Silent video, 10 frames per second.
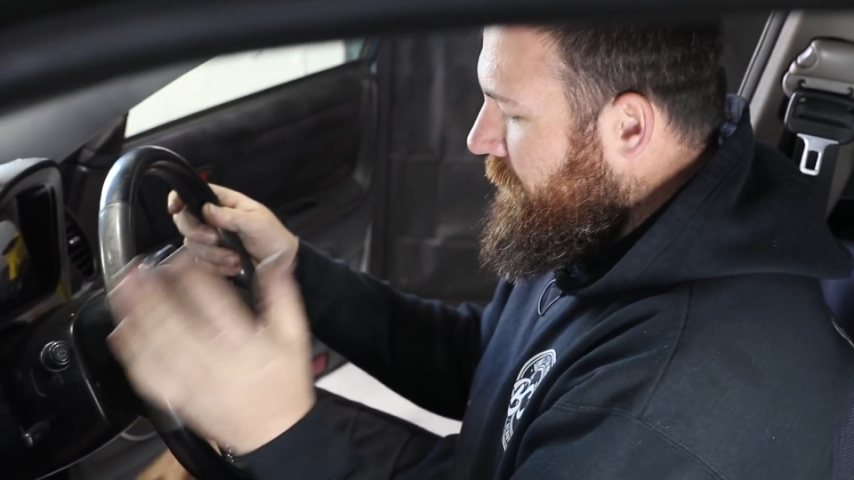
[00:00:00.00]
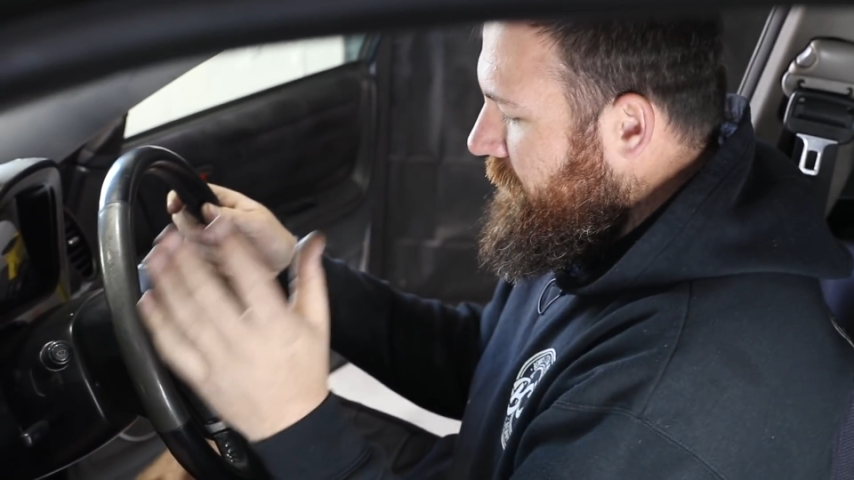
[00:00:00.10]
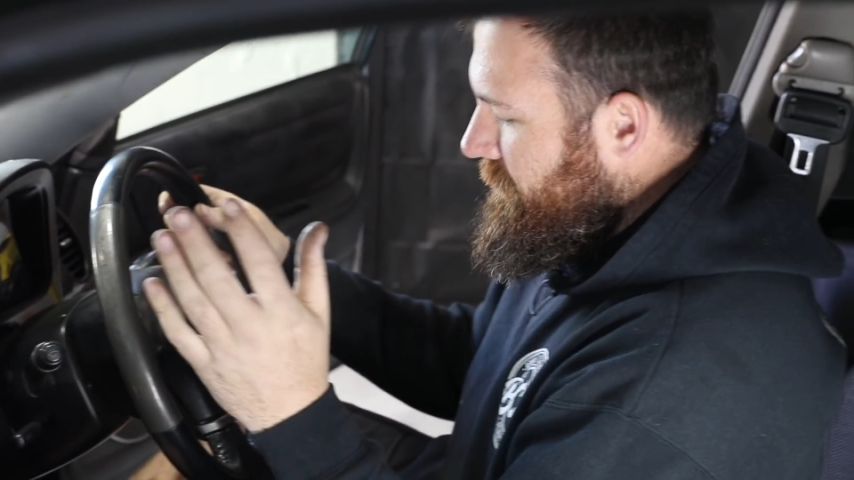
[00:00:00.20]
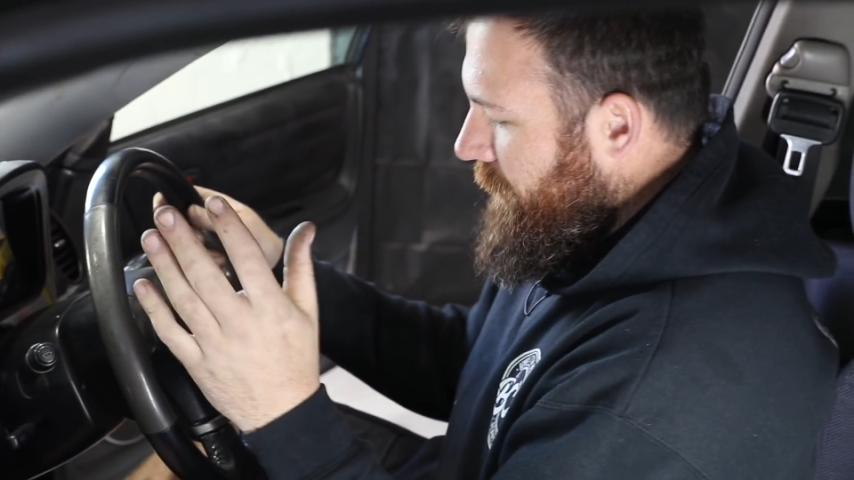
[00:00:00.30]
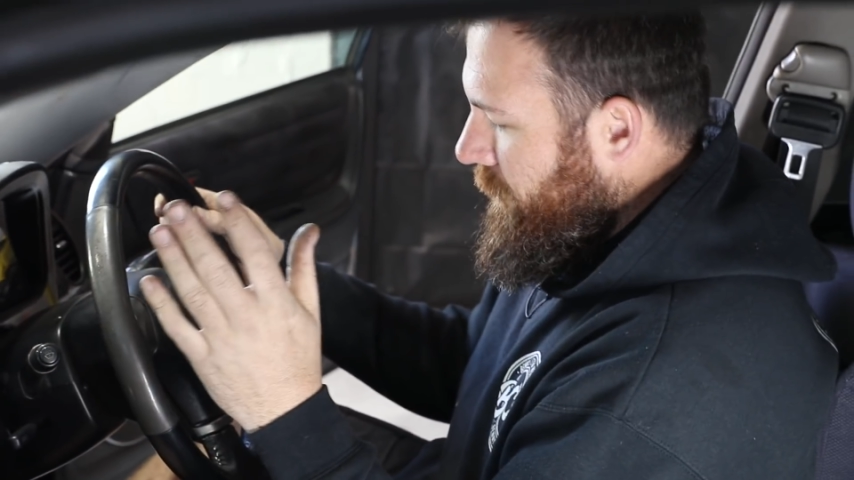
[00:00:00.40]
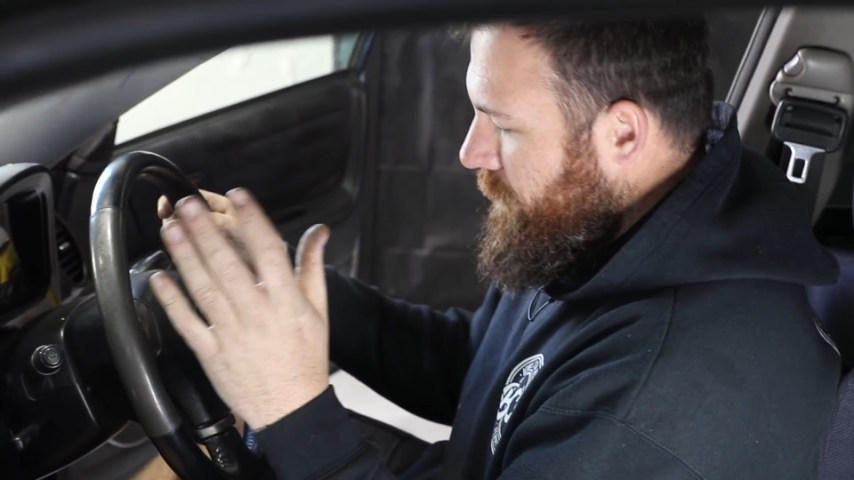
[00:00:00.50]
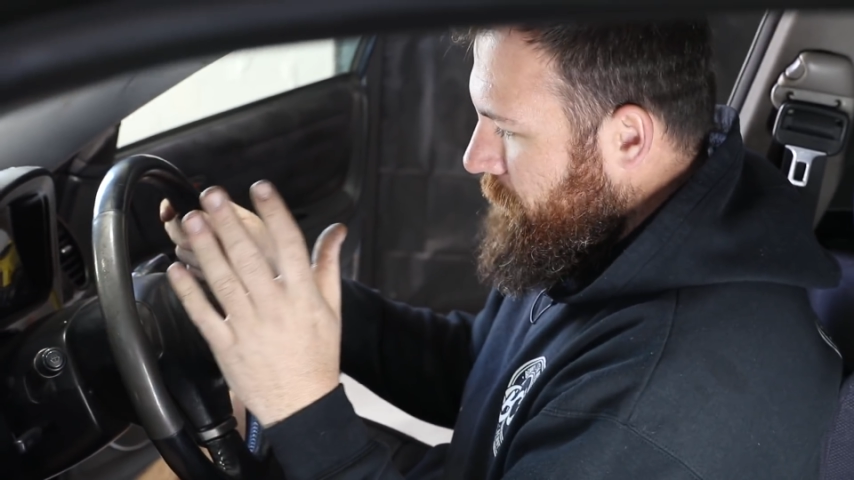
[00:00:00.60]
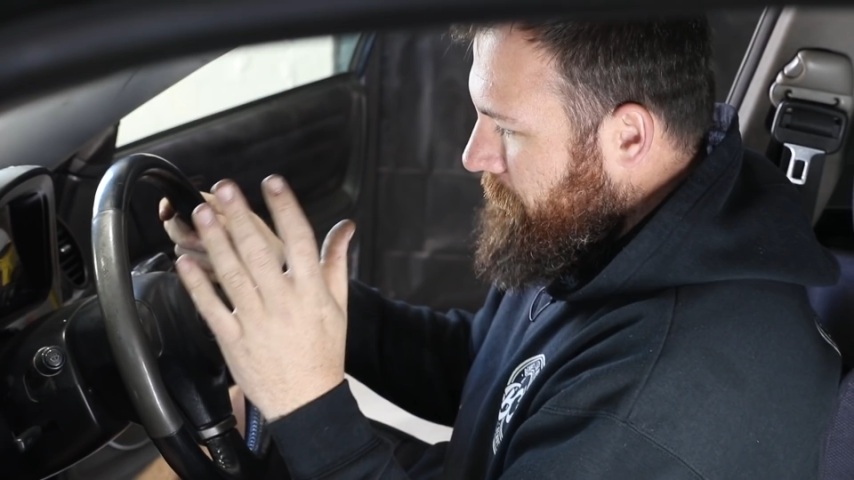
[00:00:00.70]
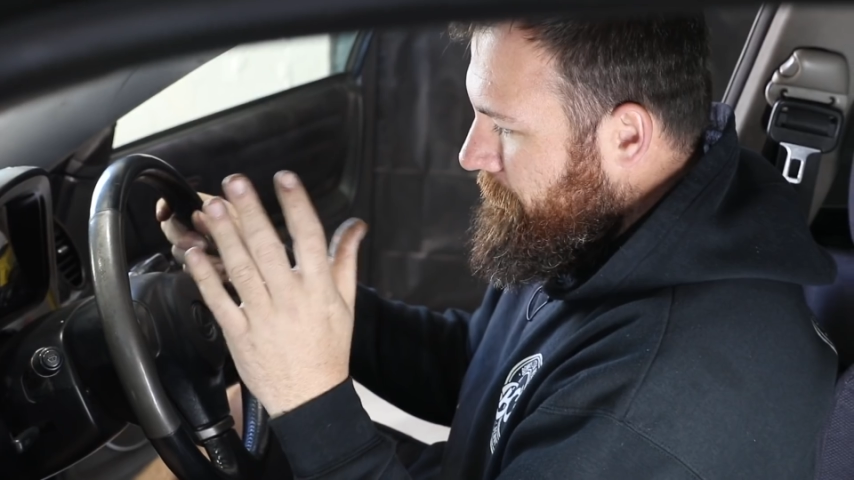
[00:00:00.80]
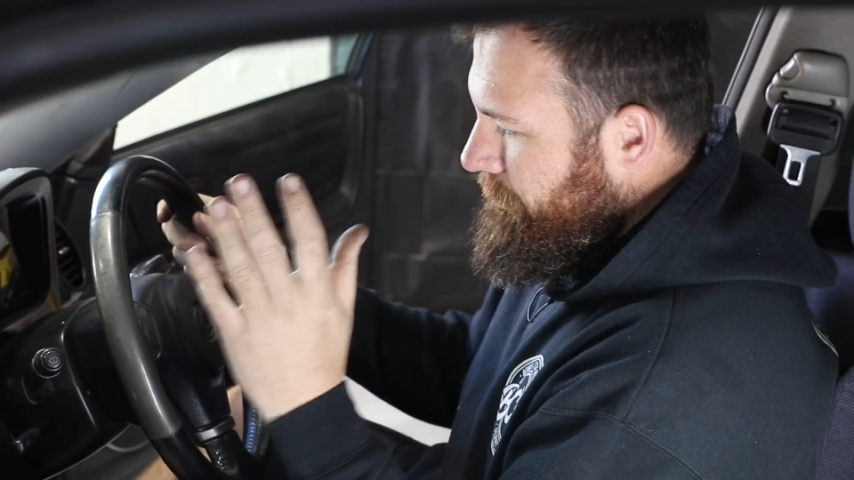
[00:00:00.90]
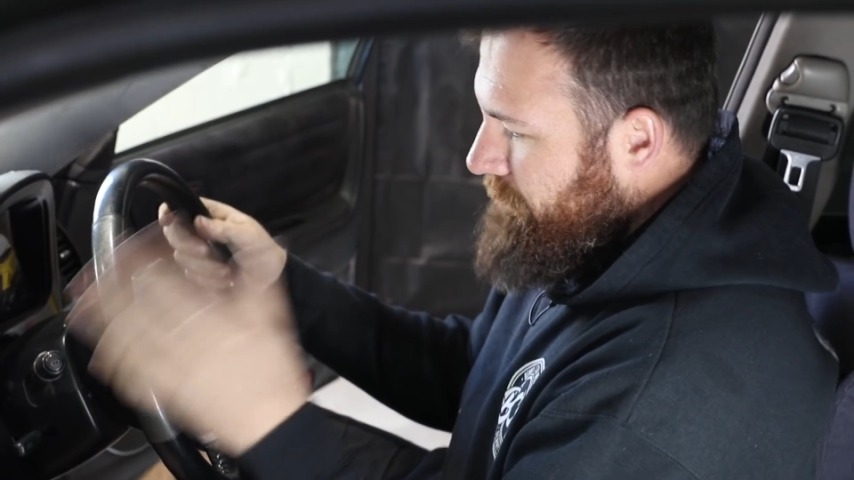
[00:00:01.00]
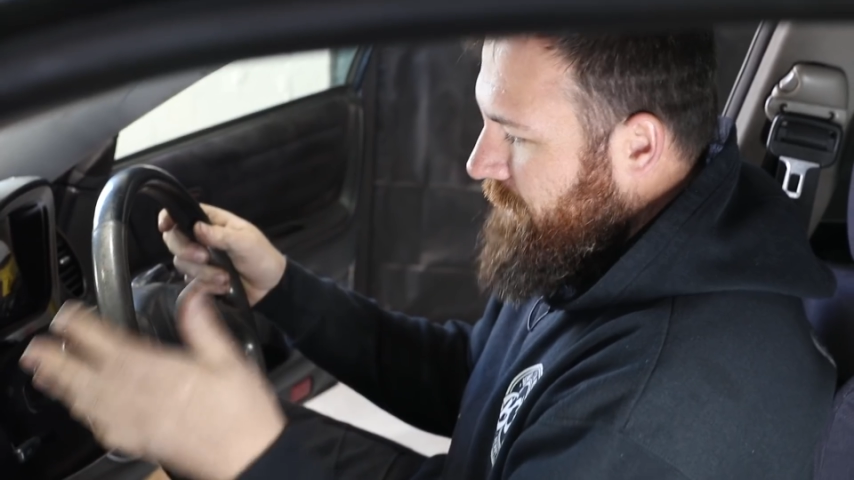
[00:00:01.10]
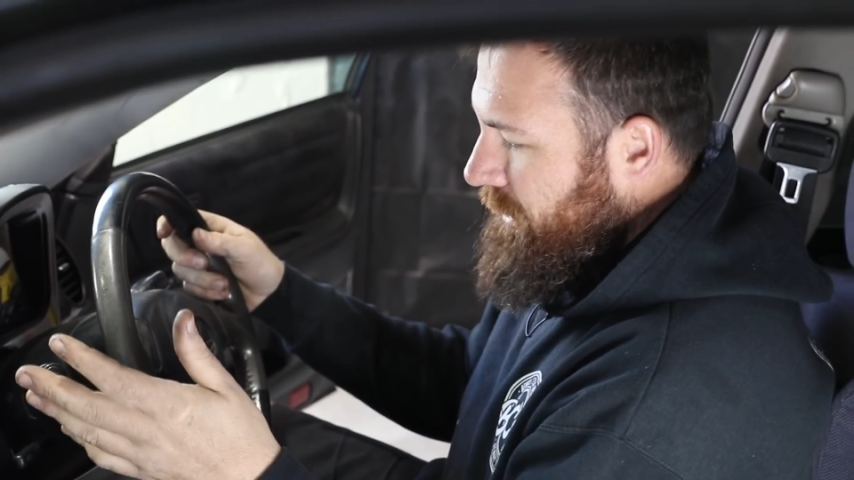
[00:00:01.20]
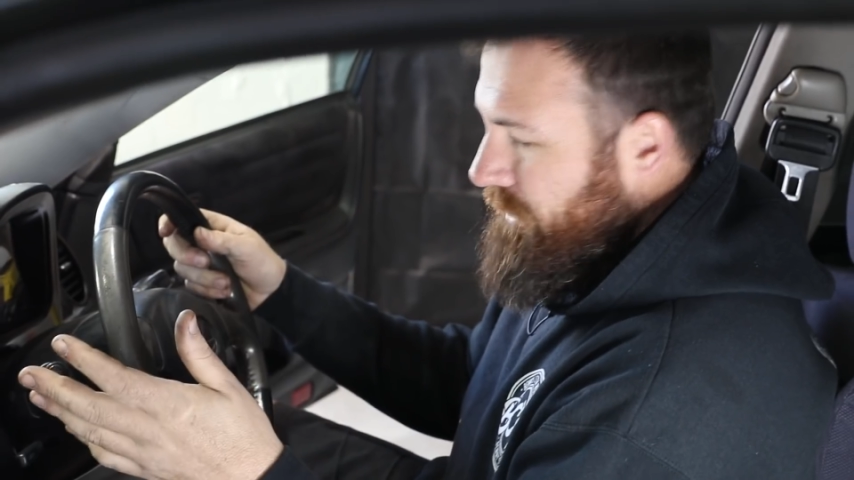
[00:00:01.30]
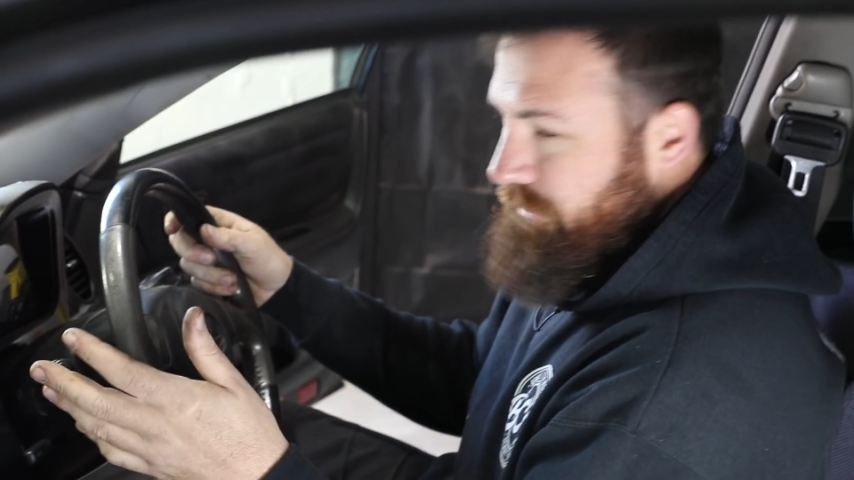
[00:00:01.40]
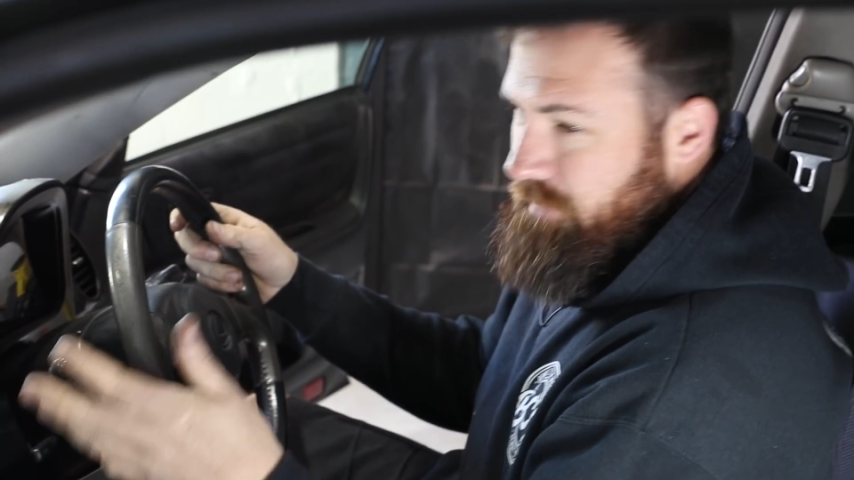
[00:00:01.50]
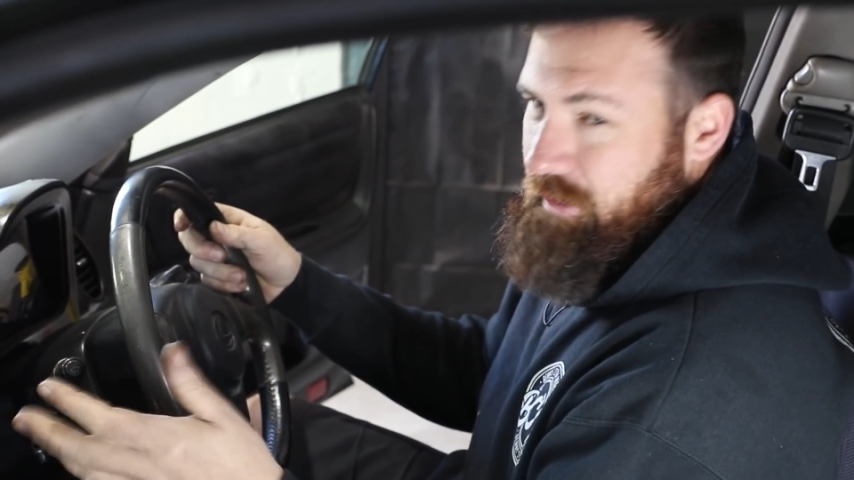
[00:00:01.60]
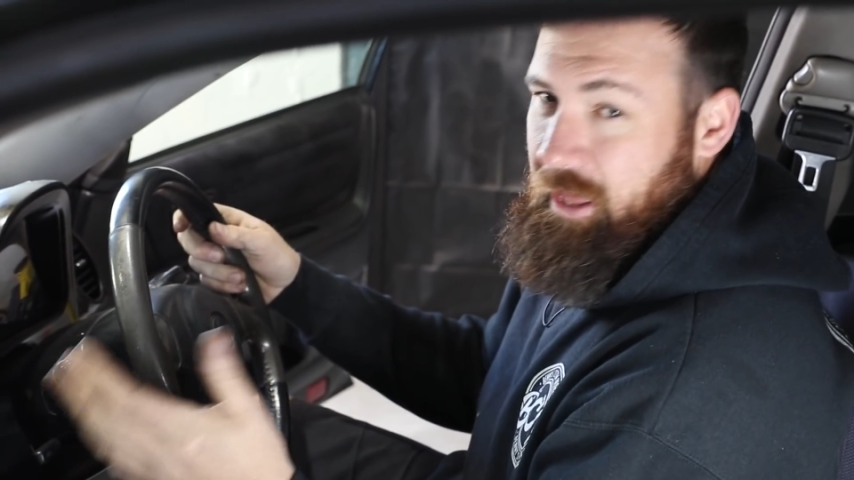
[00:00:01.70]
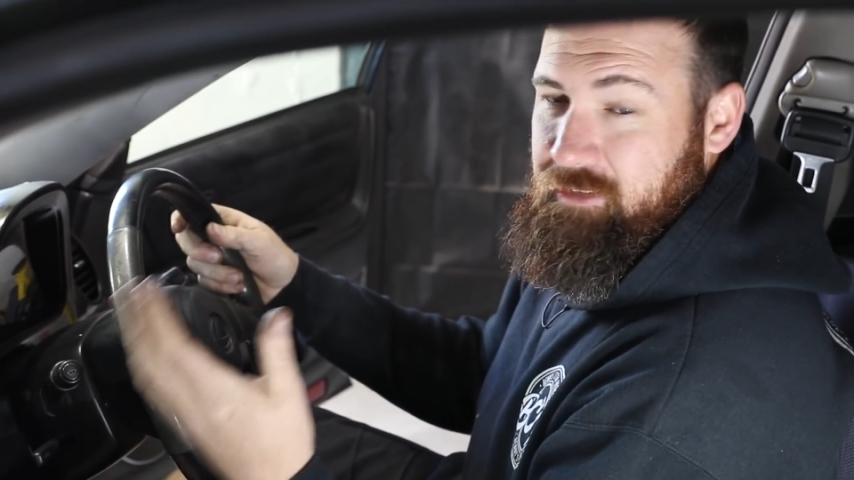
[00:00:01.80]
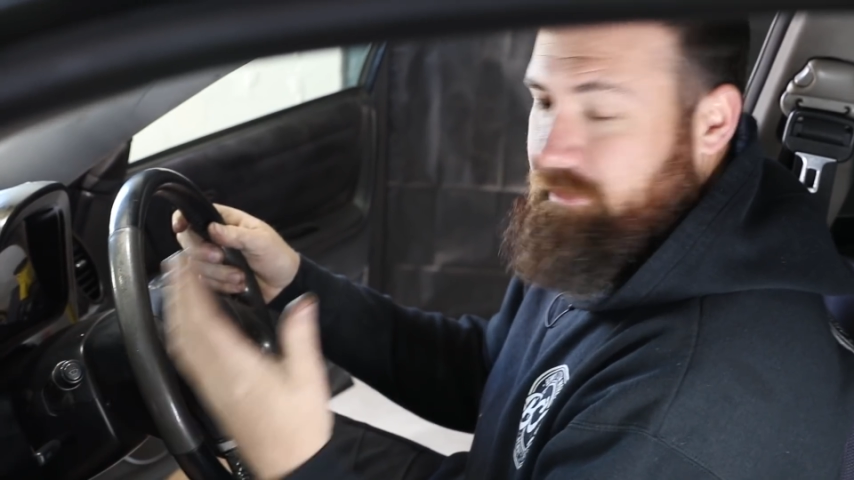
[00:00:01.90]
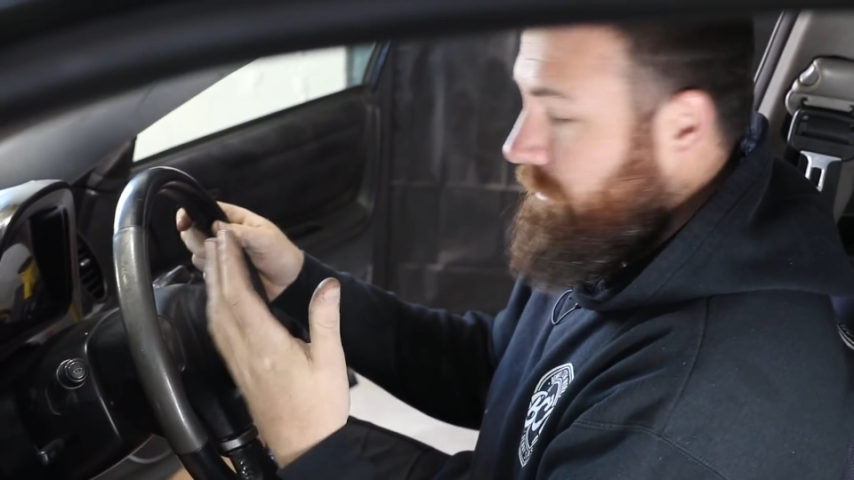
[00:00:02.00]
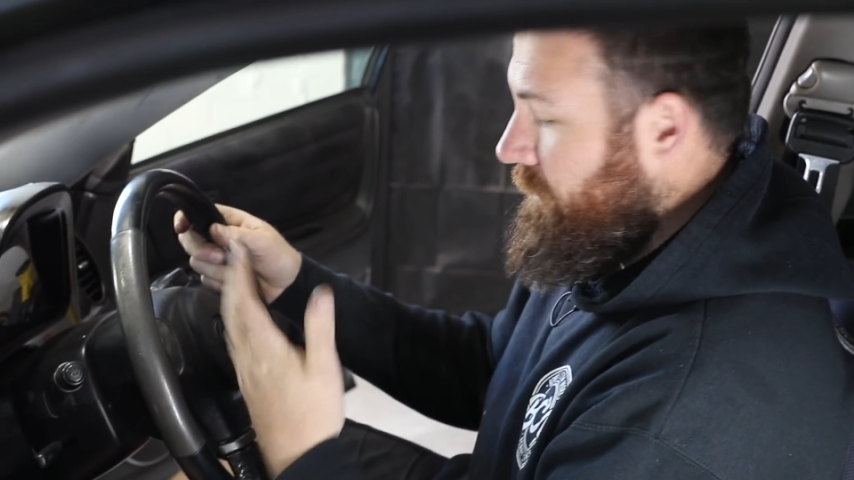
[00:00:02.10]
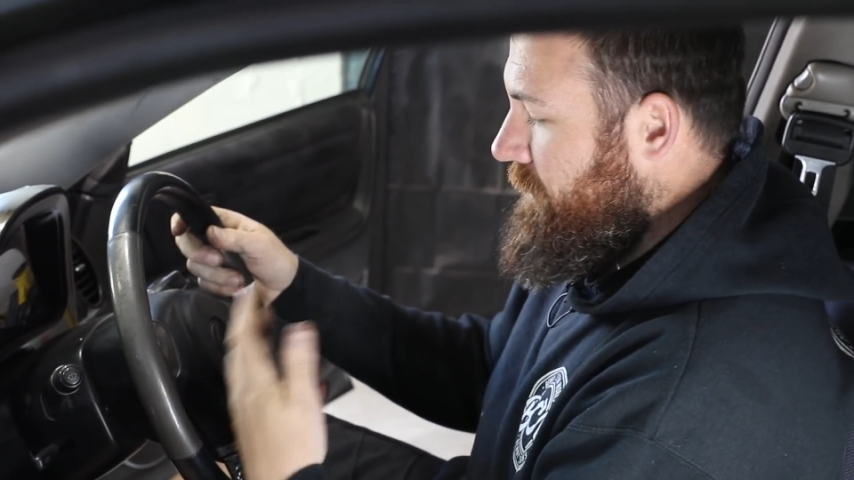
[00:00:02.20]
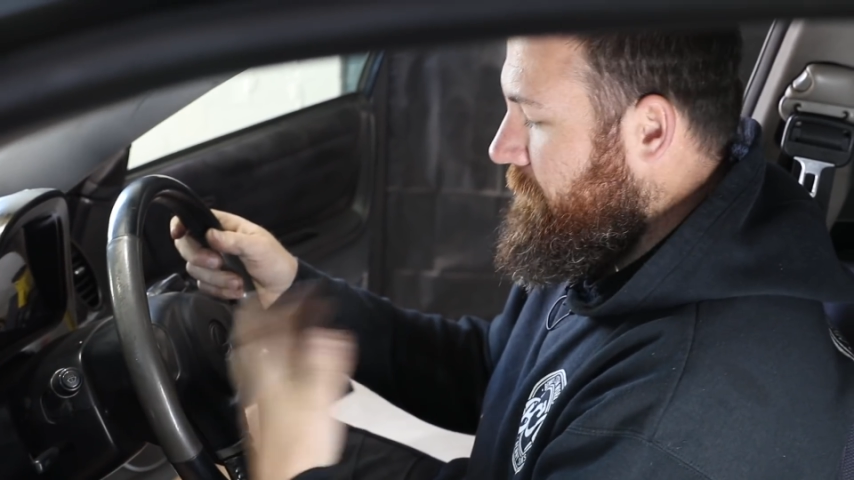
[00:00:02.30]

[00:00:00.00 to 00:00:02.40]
So in the event of an accident,